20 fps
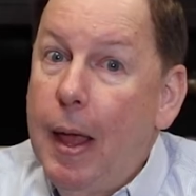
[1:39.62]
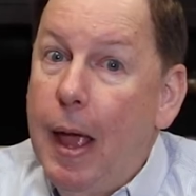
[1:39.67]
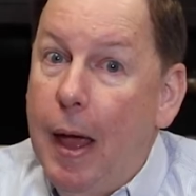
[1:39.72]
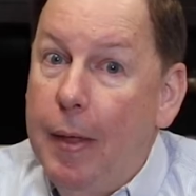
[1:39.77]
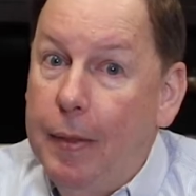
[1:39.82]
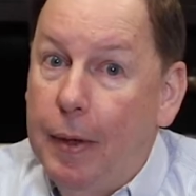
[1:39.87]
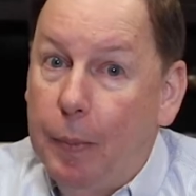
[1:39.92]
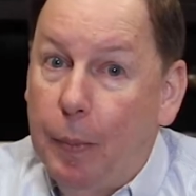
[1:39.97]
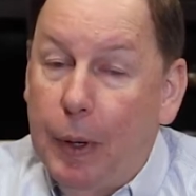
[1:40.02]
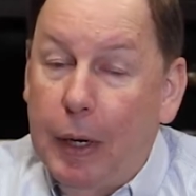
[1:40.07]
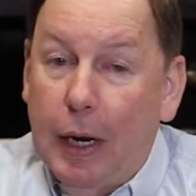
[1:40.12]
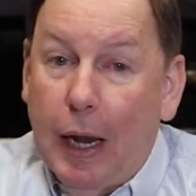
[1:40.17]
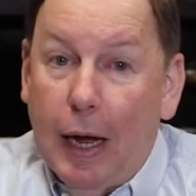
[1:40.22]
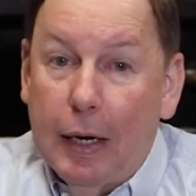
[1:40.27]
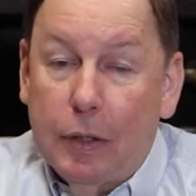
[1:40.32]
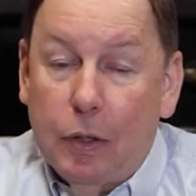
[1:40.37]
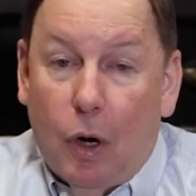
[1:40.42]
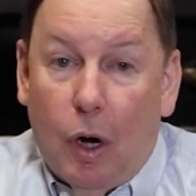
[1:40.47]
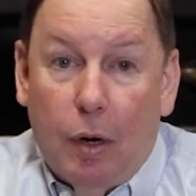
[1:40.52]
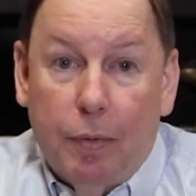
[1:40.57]
And then we'd
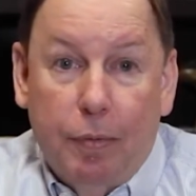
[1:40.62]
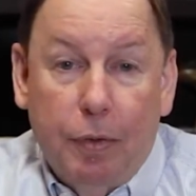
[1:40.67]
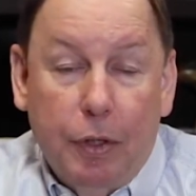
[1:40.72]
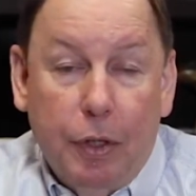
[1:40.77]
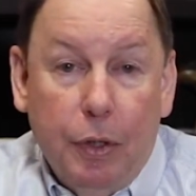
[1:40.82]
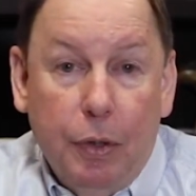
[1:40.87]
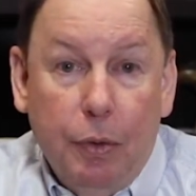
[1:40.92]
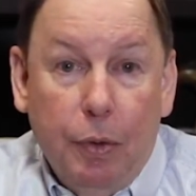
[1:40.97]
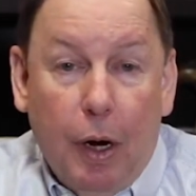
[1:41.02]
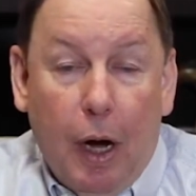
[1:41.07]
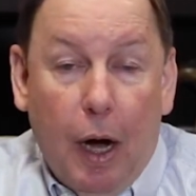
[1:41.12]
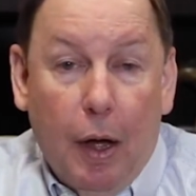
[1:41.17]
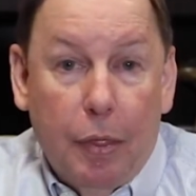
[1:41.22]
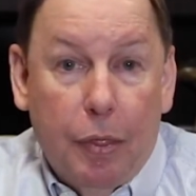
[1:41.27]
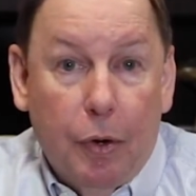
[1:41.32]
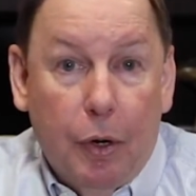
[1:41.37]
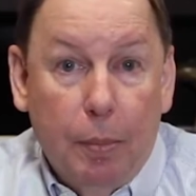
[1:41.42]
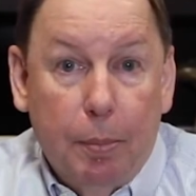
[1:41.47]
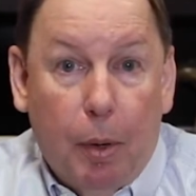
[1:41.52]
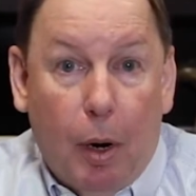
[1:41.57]
like to offer you
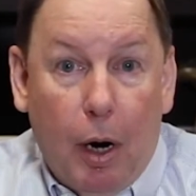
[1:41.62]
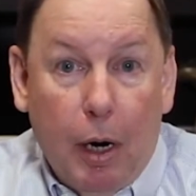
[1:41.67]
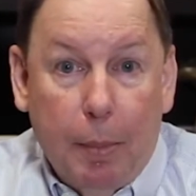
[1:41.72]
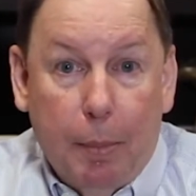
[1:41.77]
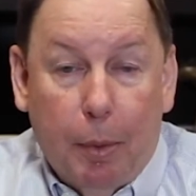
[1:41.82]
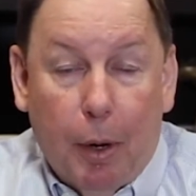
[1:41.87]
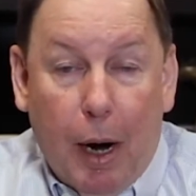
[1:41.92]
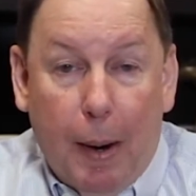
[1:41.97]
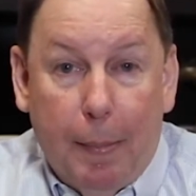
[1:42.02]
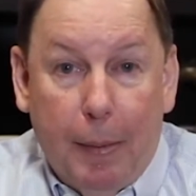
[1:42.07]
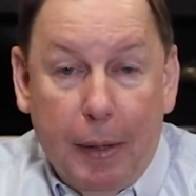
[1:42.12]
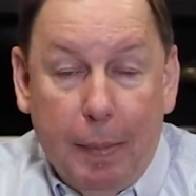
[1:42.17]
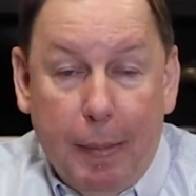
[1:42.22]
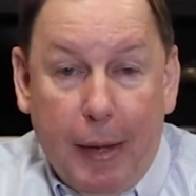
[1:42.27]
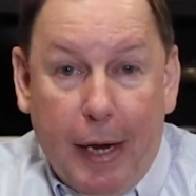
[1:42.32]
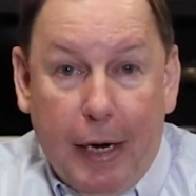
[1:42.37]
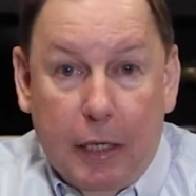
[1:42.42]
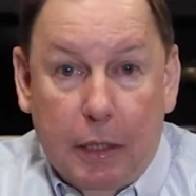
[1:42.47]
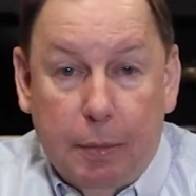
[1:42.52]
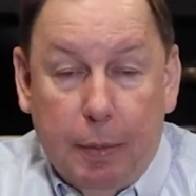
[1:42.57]
third-party property
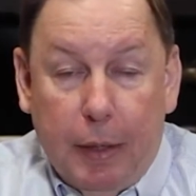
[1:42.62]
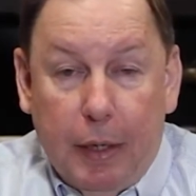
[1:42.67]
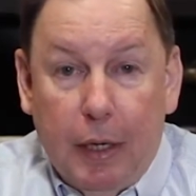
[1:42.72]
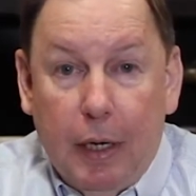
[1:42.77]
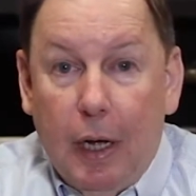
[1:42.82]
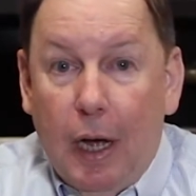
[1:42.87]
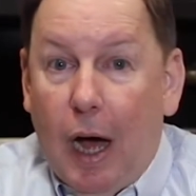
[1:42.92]
management.